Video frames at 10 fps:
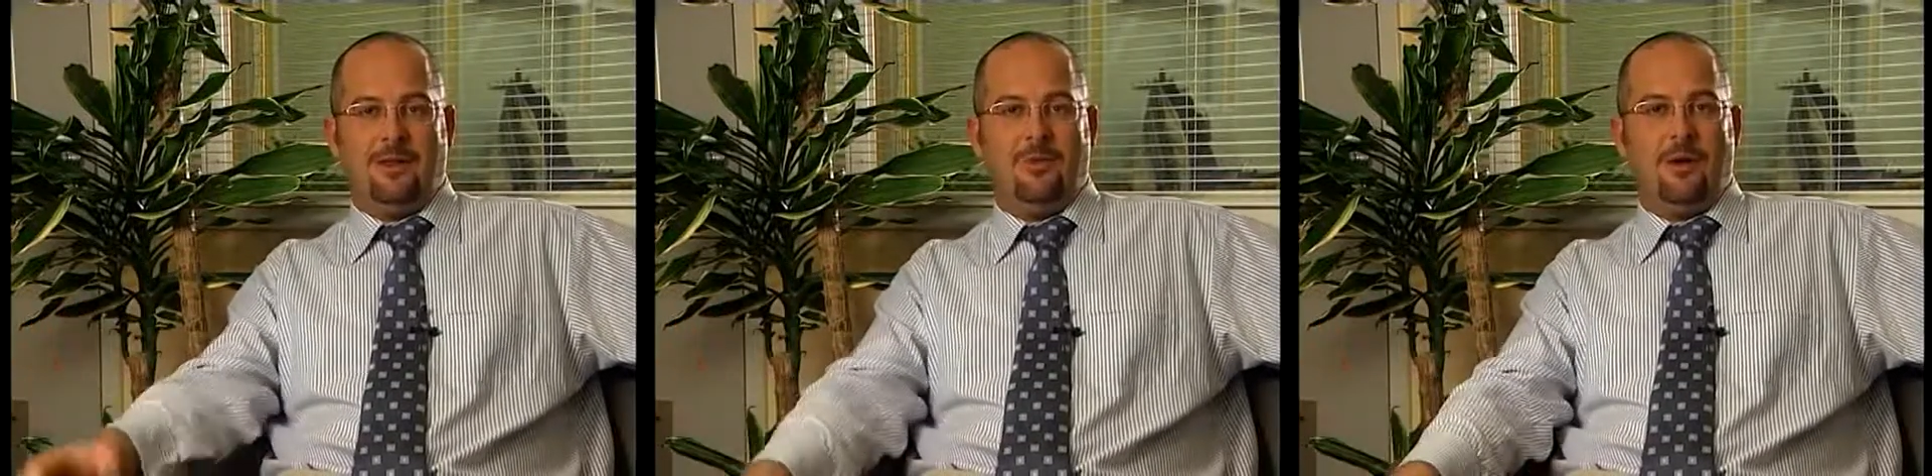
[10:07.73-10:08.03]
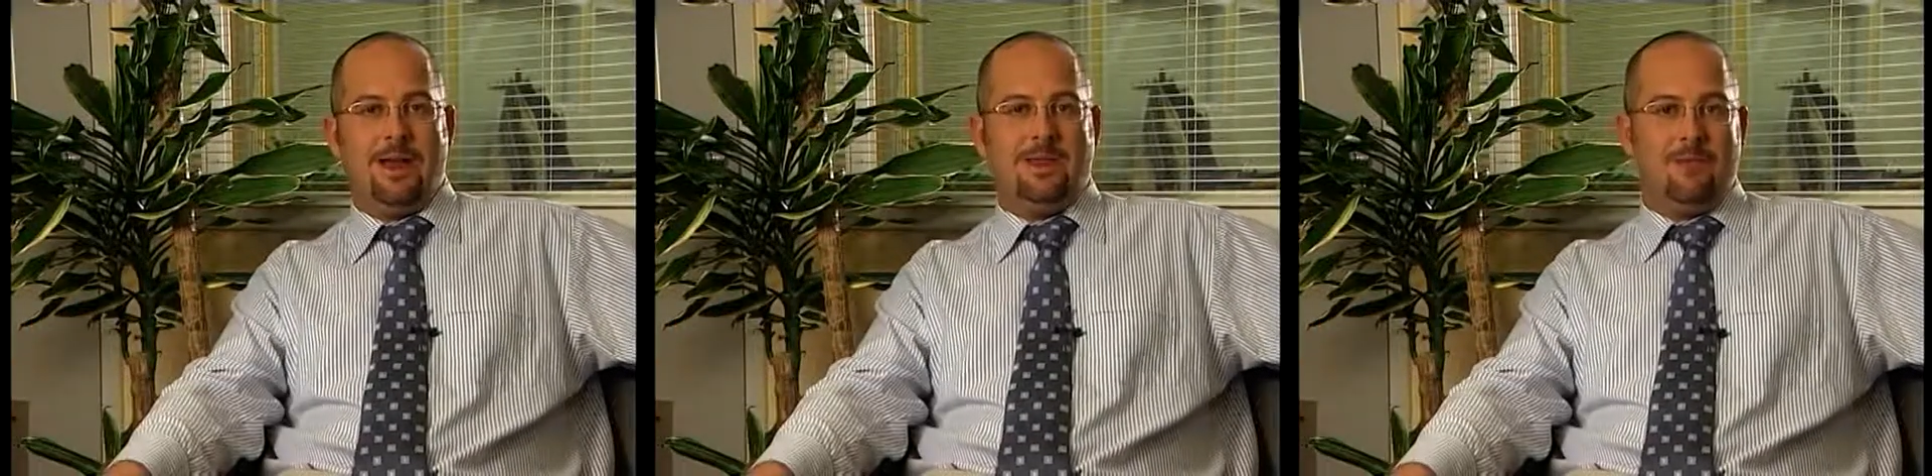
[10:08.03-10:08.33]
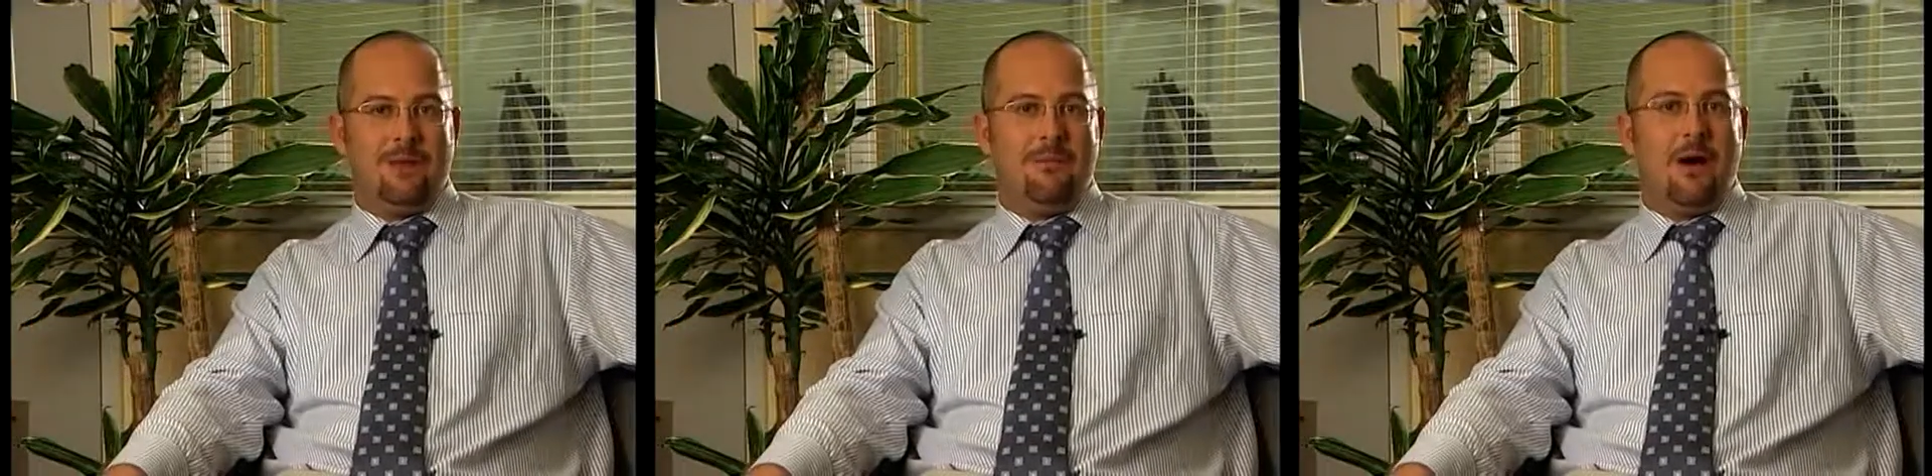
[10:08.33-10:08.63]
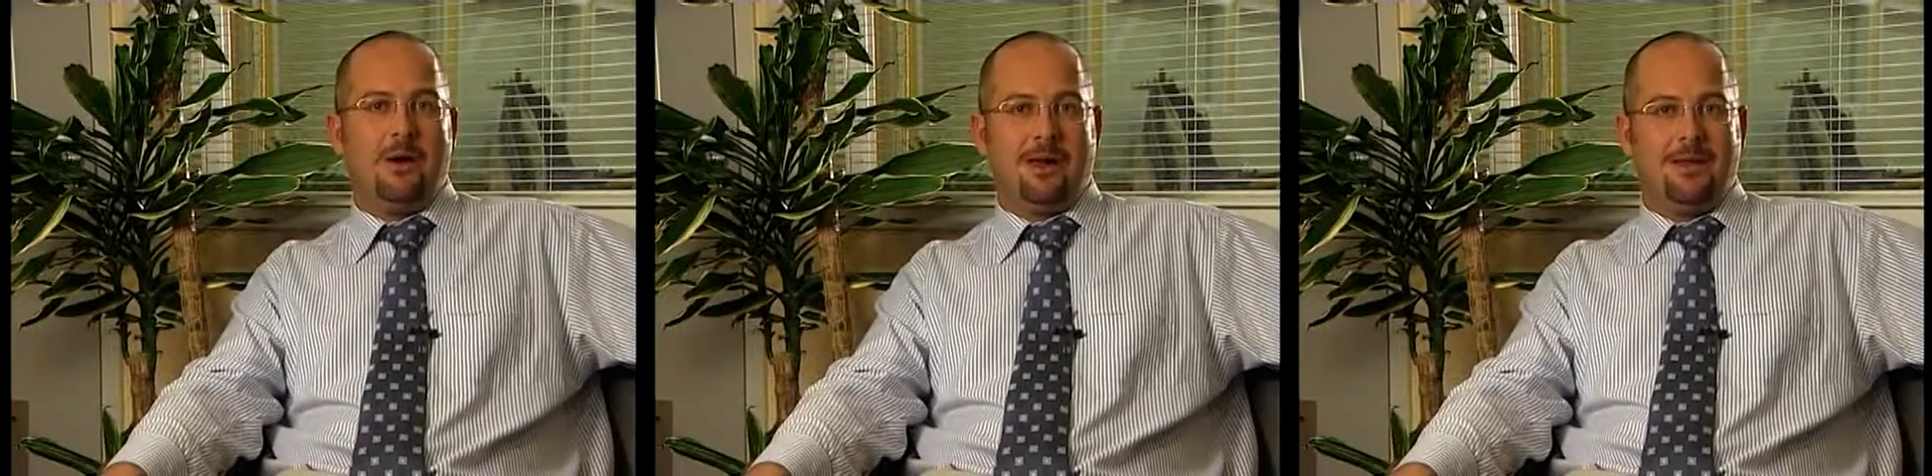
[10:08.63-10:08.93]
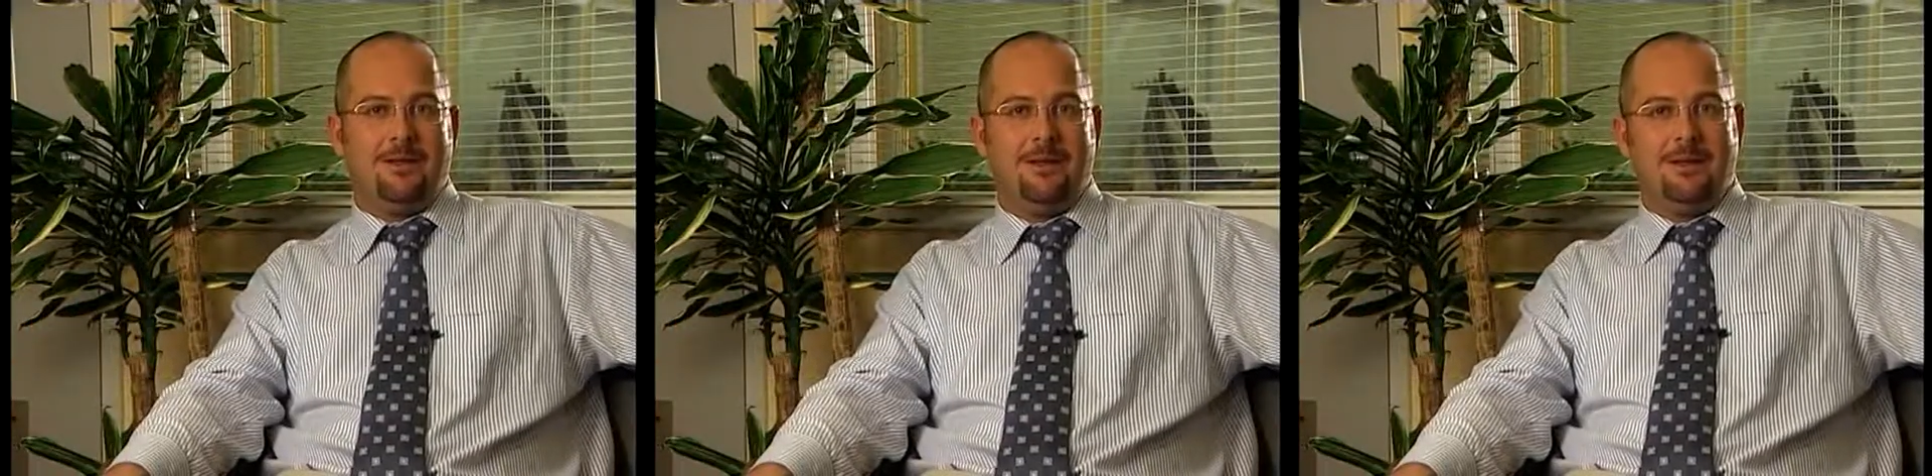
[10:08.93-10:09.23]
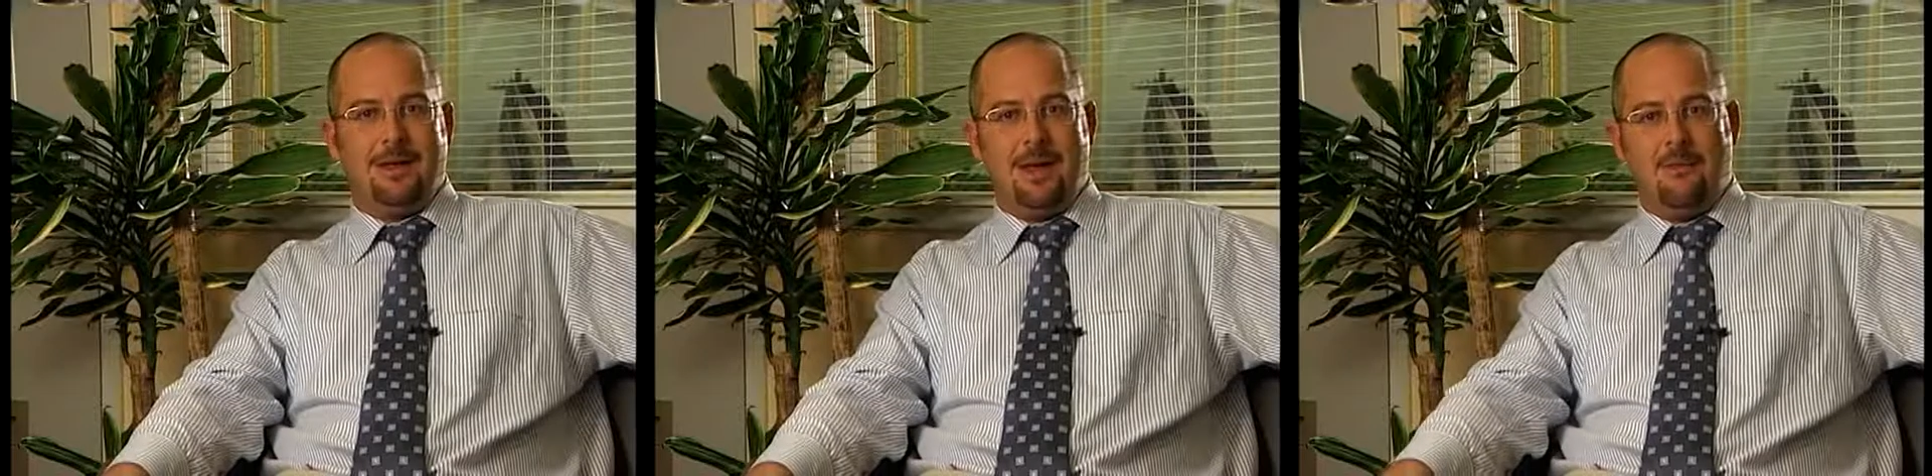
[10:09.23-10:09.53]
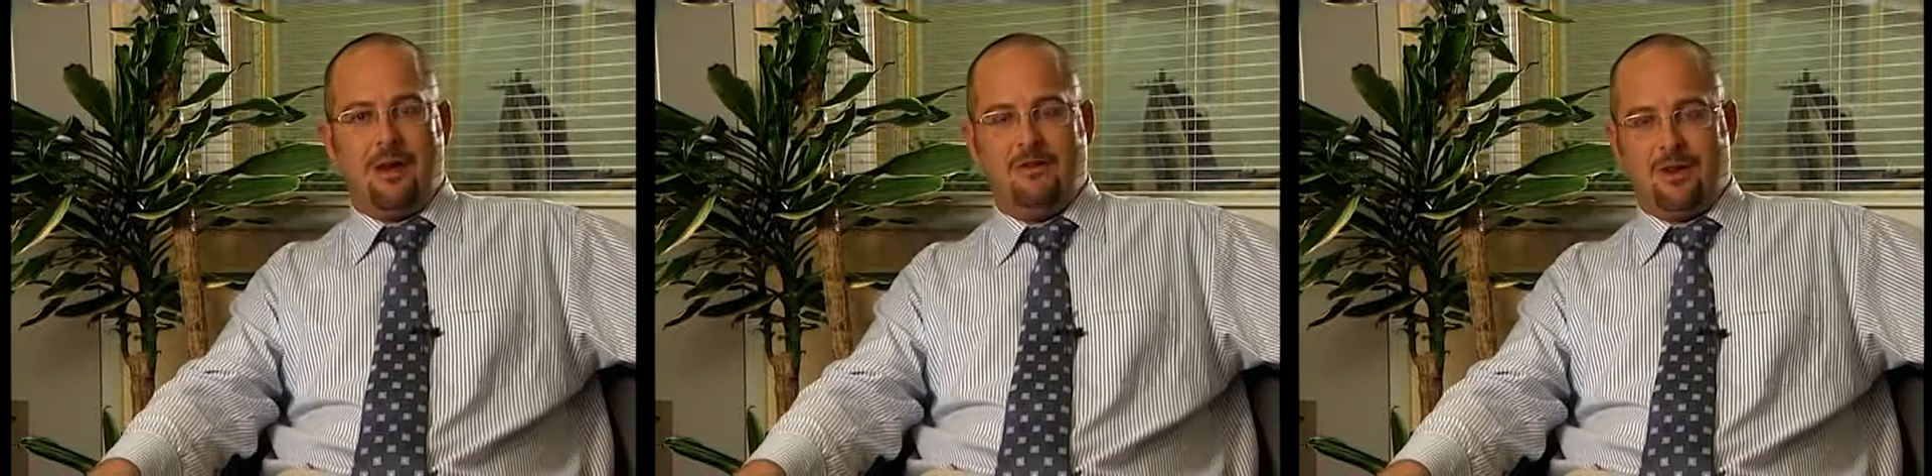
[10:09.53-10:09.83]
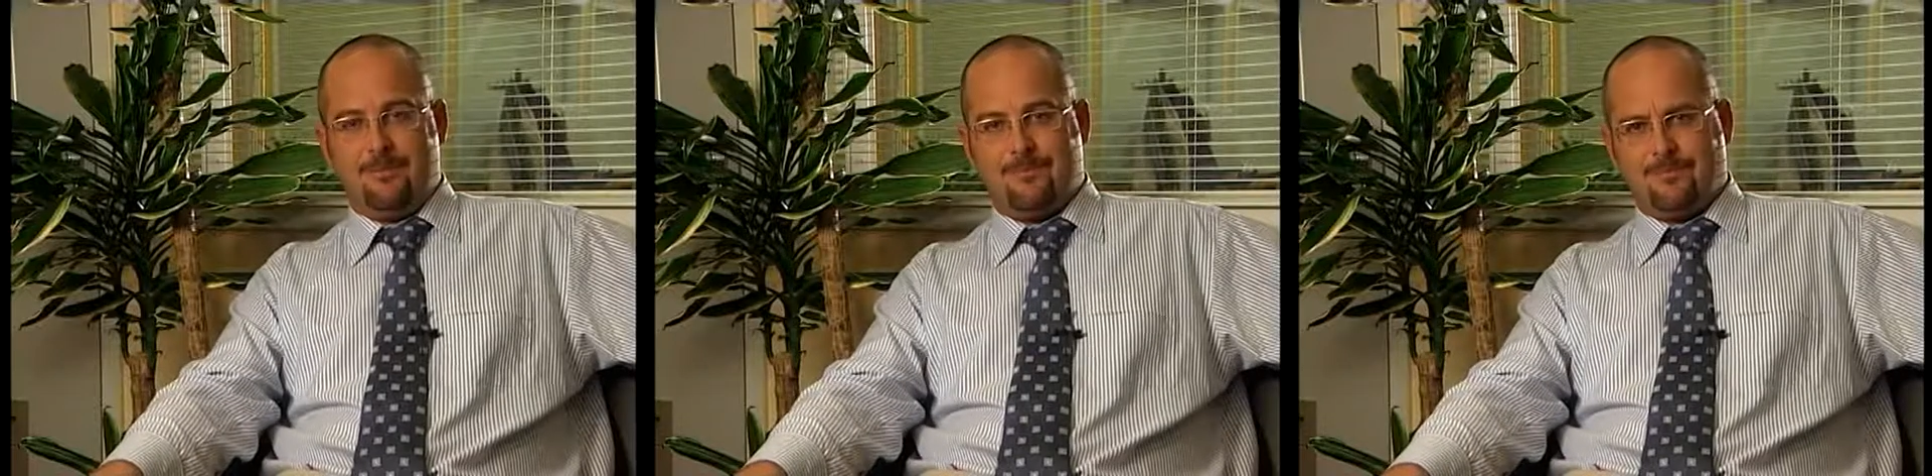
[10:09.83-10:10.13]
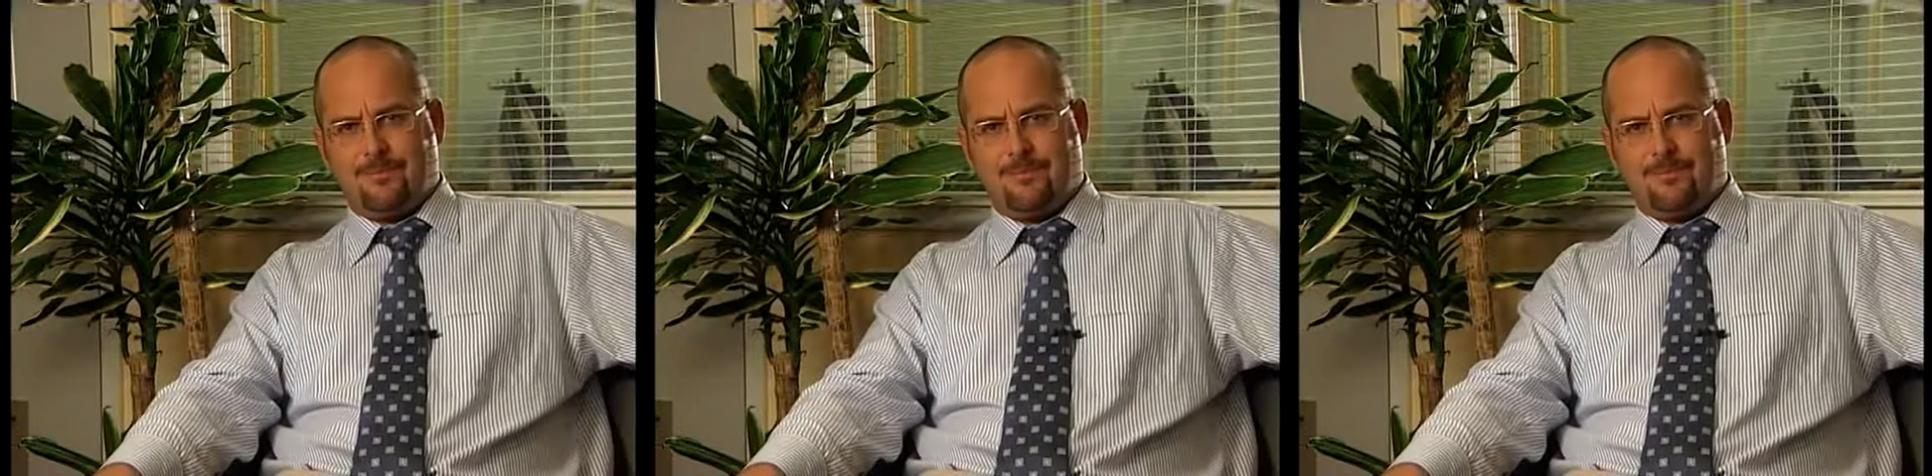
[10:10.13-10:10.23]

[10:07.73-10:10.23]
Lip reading: in the way that we market in Russia.